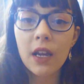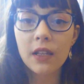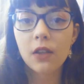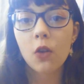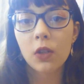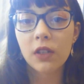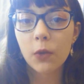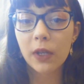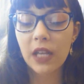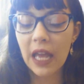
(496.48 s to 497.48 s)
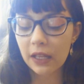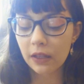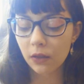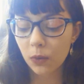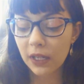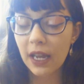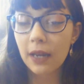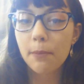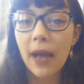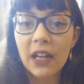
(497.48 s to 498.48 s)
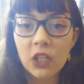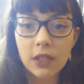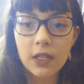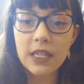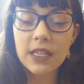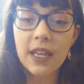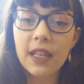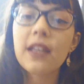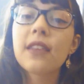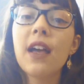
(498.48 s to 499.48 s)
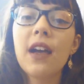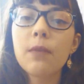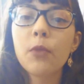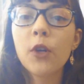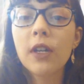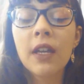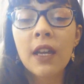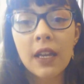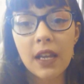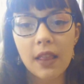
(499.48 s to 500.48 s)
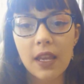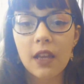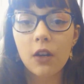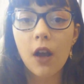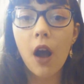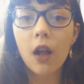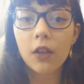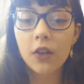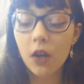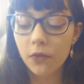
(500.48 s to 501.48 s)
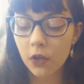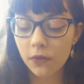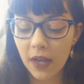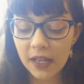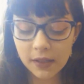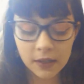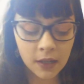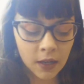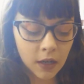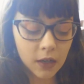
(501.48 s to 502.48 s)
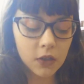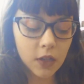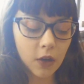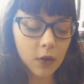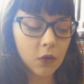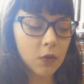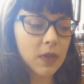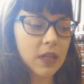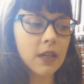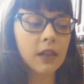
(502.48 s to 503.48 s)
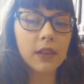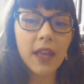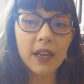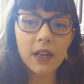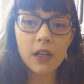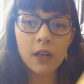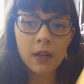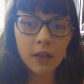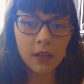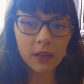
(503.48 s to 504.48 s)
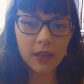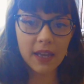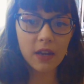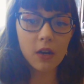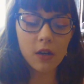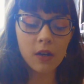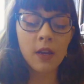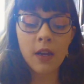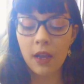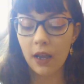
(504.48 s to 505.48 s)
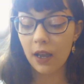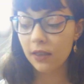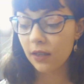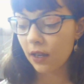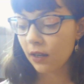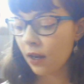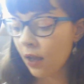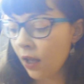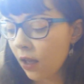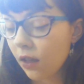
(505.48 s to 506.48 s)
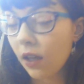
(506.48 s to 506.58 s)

and the gold would again match the detailing that I put in the inner collar of her vest, and so it would be layer, layer, and then